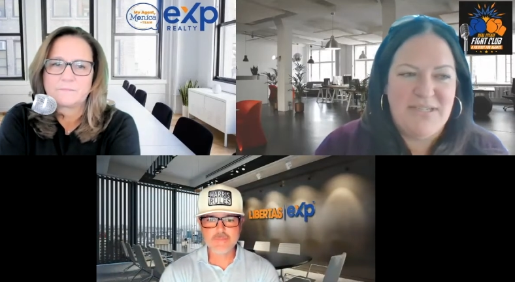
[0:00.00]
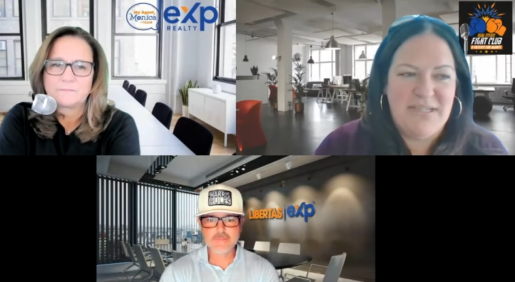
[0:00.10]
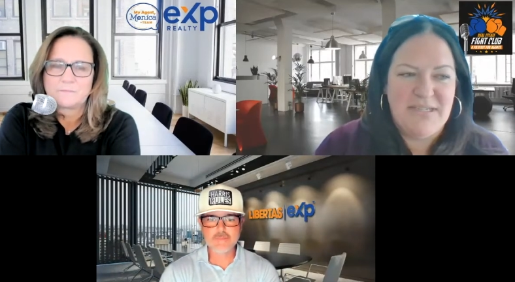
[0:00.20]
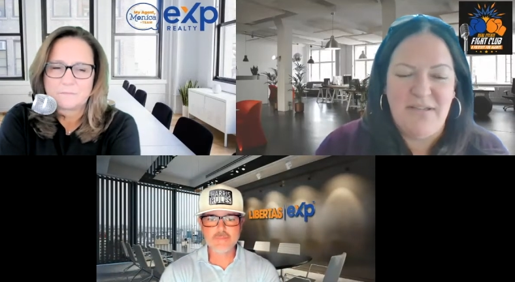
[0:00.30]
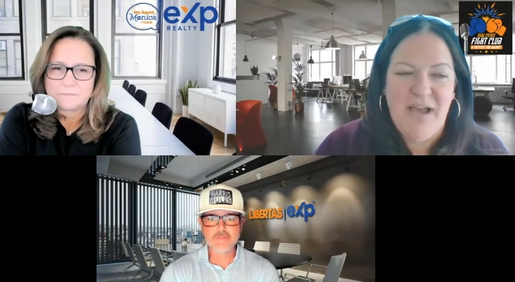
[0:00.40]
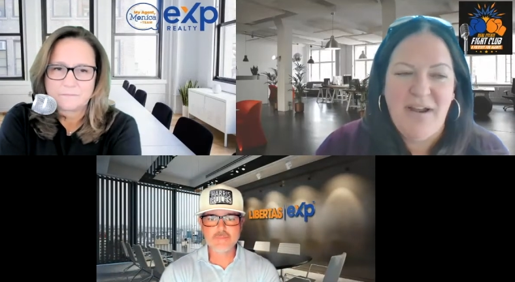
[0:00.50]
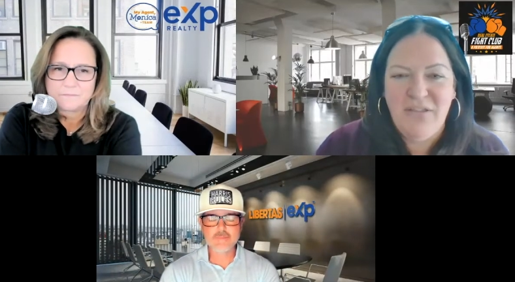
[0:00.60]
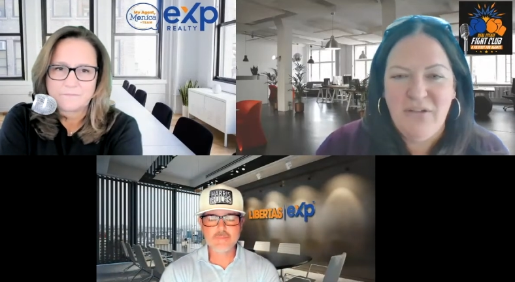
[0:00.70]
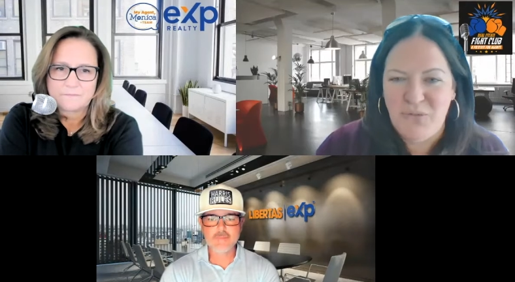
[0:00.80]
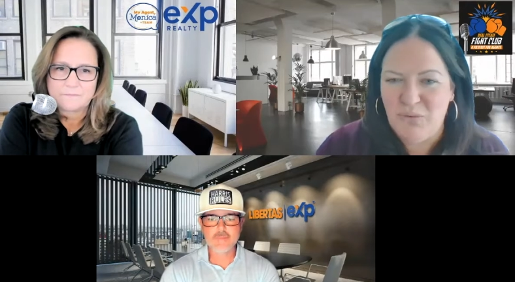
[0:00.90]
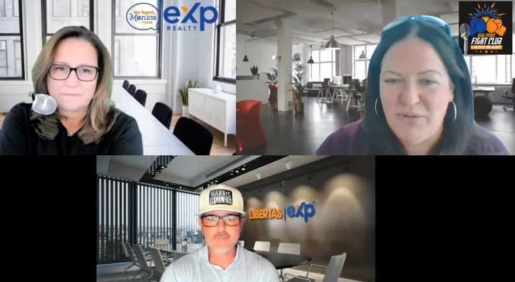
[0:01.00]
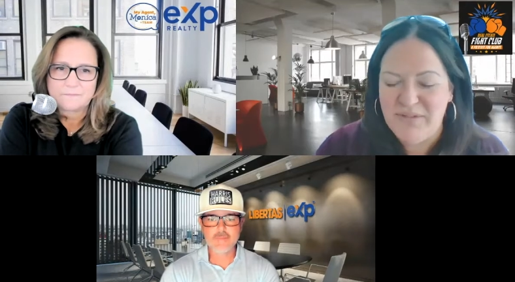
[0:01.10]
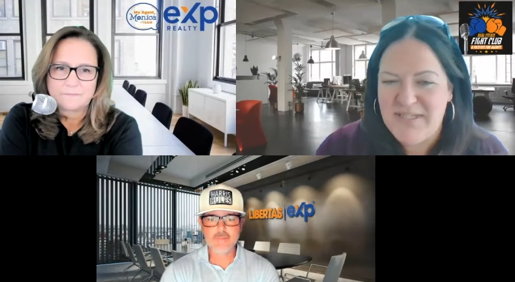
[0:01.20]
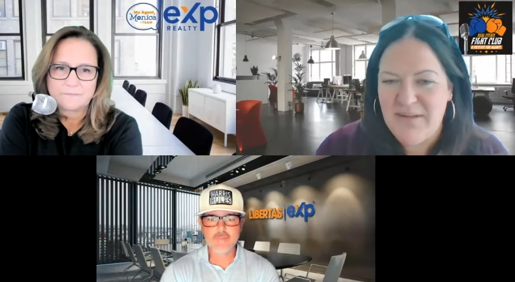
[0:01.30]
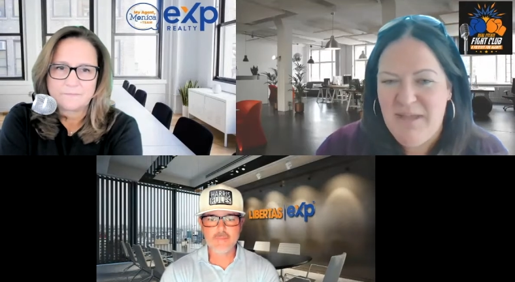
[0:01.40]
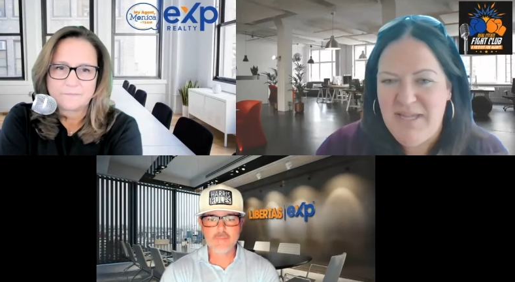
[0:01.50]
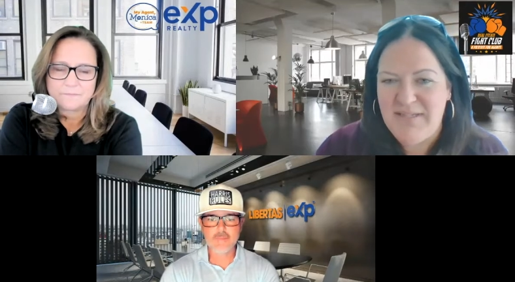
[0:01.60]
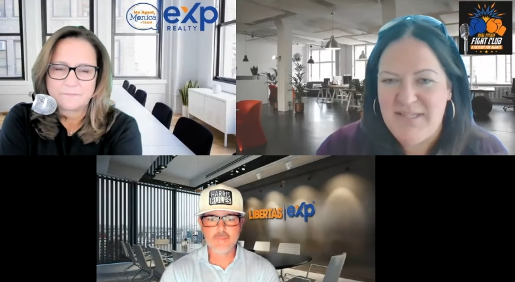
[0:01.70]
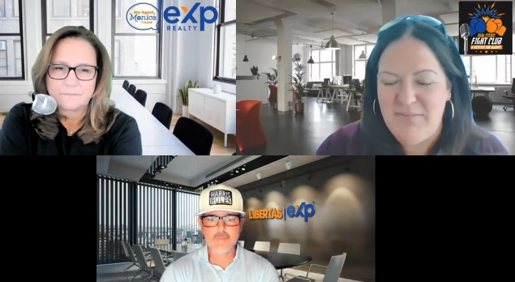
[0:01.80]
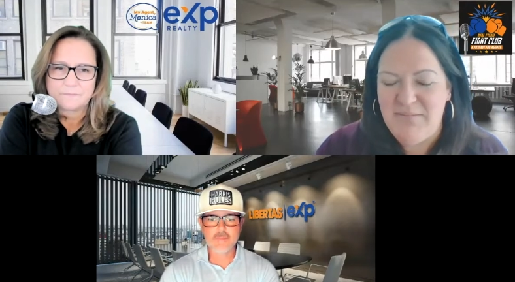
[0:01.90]
Speaker 1: is none of those rules to me
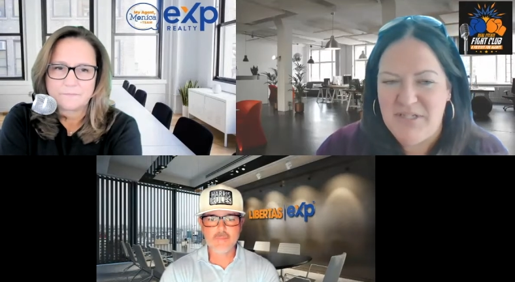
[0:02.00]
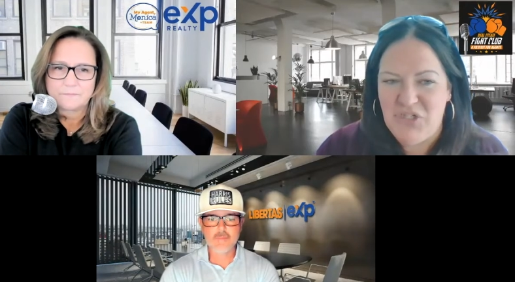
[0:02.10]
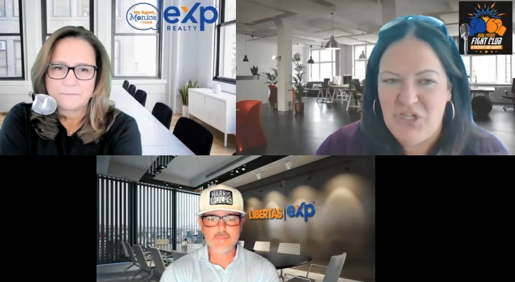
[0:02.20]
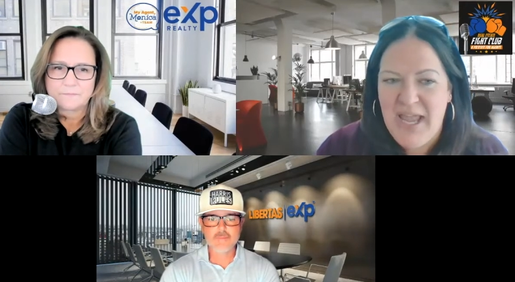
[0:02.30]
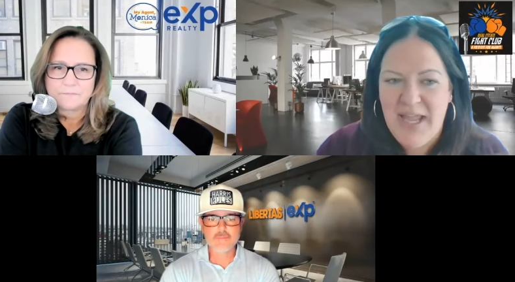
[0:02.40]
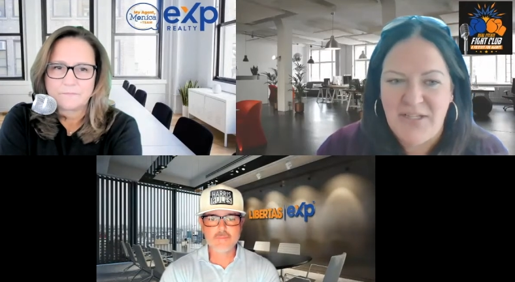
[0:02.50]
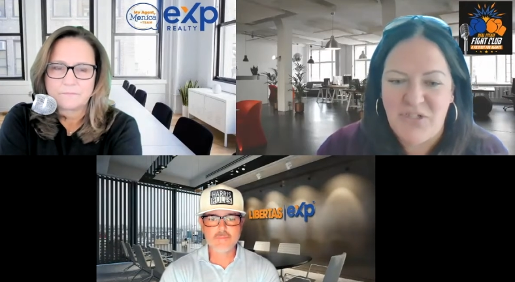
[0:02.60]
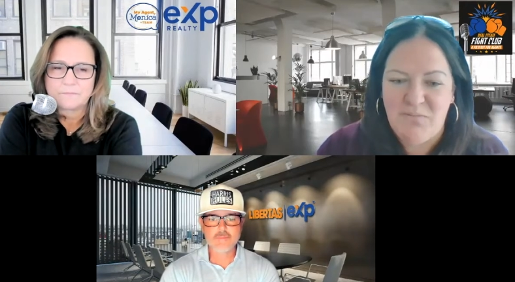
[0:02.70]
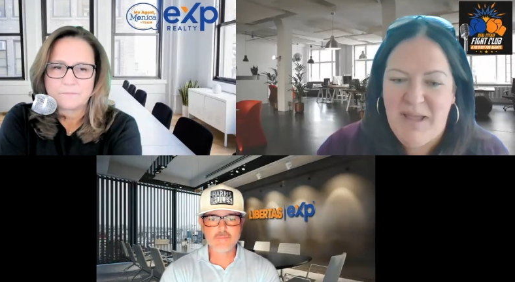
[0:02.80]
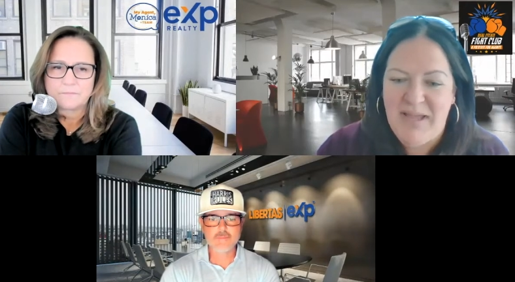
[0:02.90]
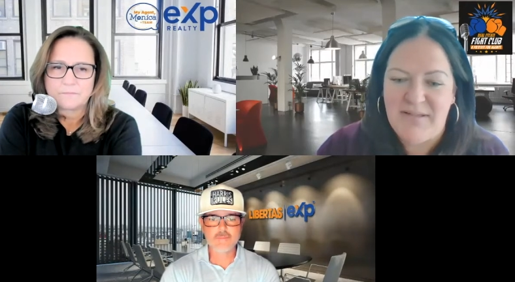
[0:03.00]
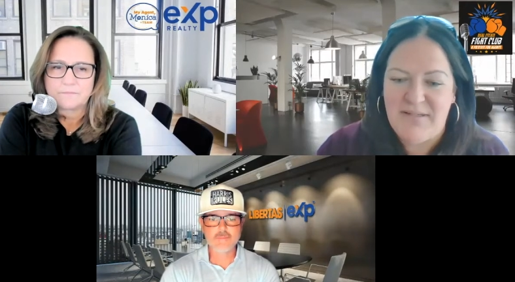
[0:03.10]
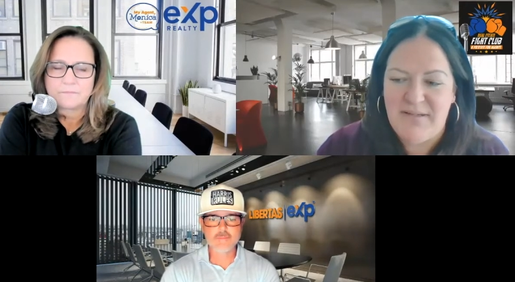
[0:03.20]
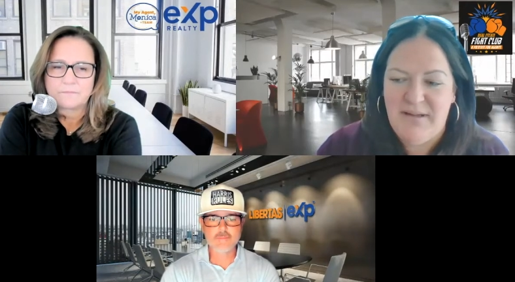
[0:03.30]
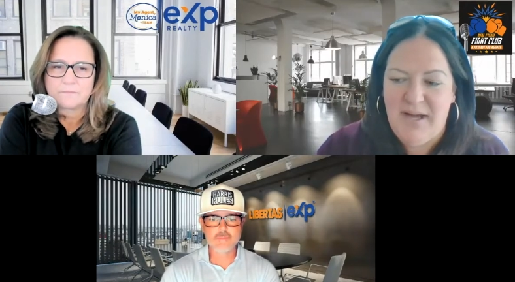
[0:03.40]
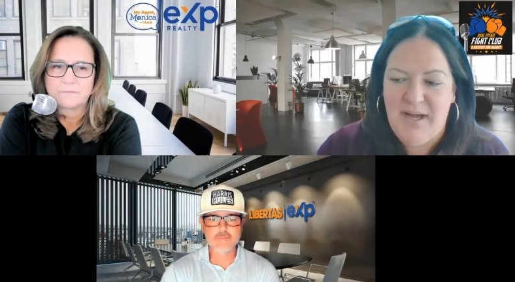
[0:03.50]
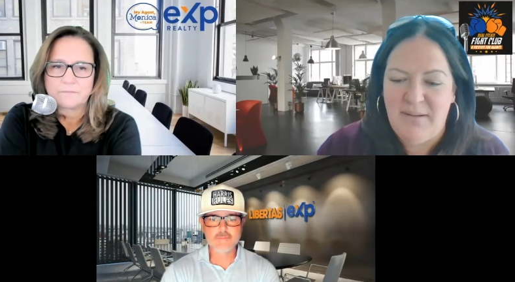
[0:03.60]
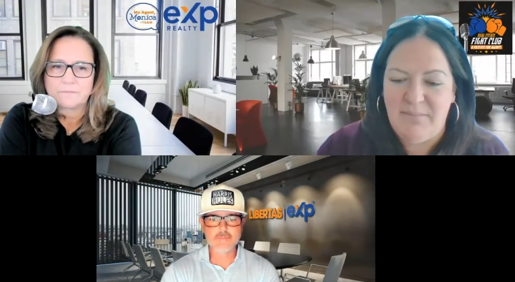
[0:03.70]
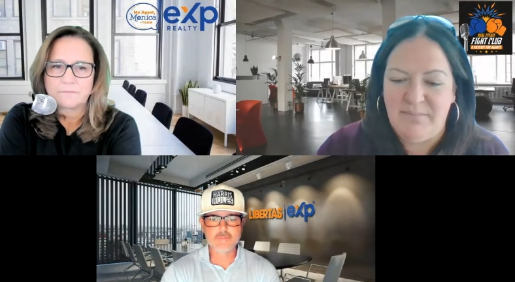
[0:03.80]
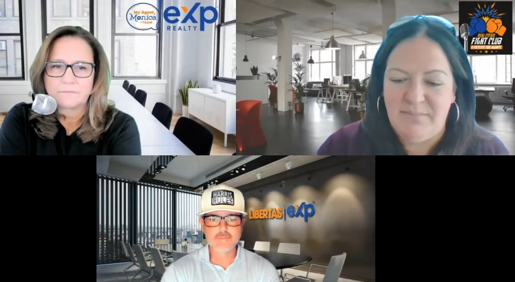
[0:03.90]
seem to change based
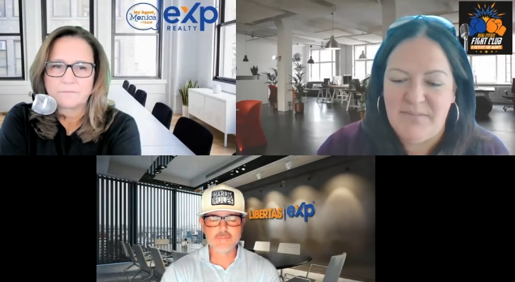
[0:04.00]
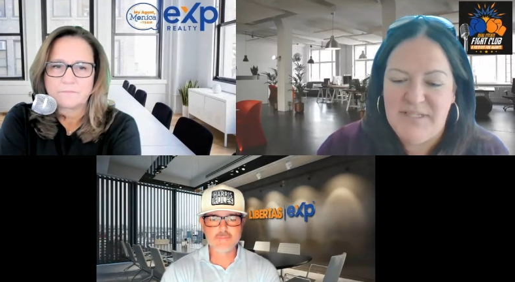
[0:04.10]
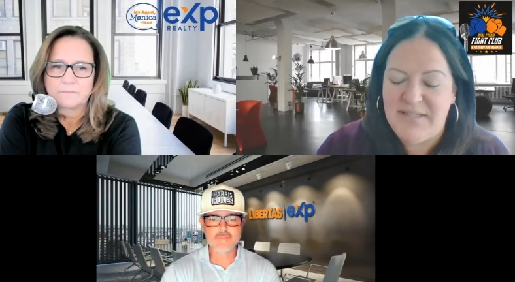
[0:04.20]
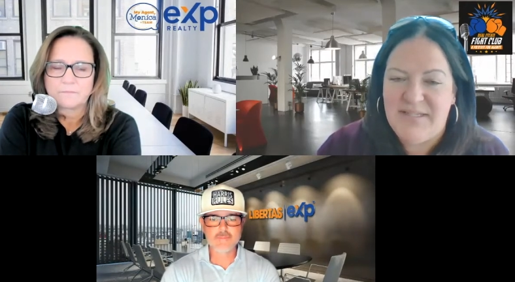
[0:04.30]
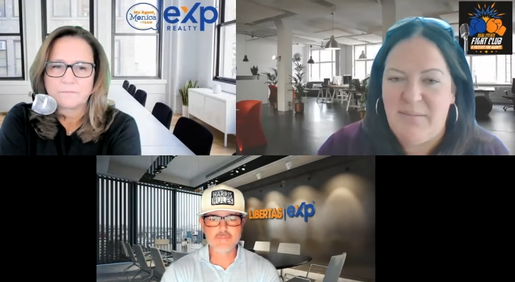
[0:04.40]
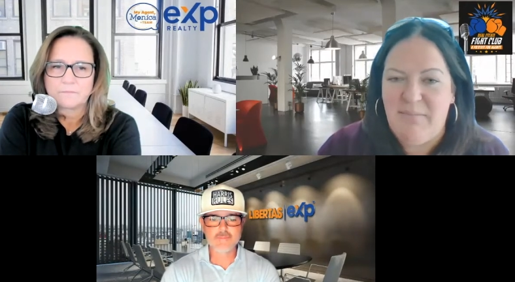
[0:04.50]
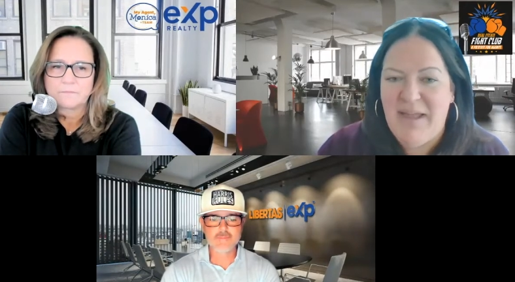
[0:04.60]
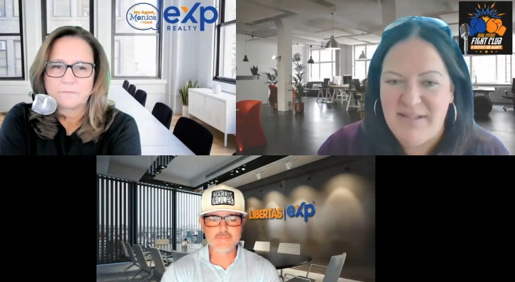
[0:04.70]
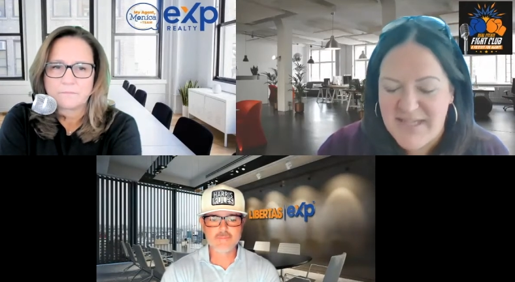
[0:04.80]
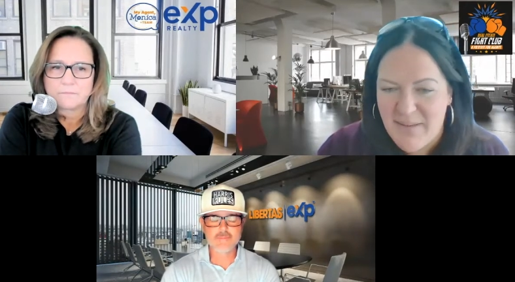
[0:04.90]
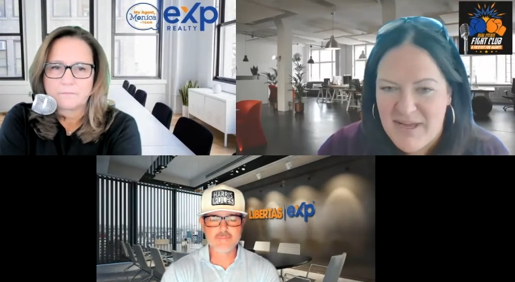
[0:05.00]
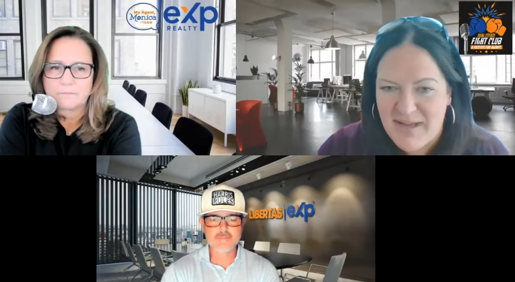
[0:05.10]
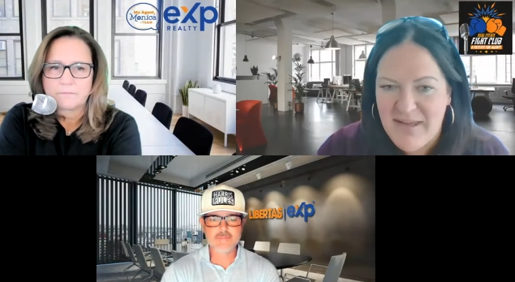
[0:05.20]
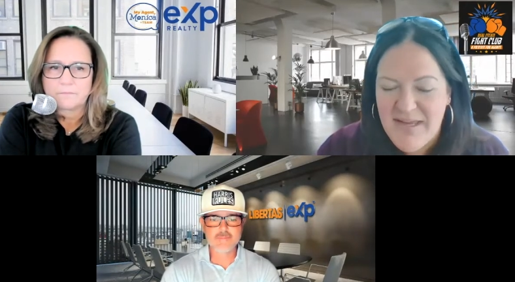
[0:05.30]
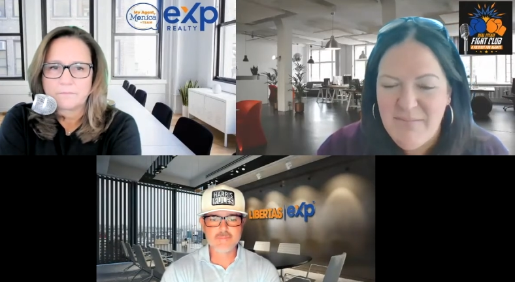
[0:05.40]
um, since the pandemic.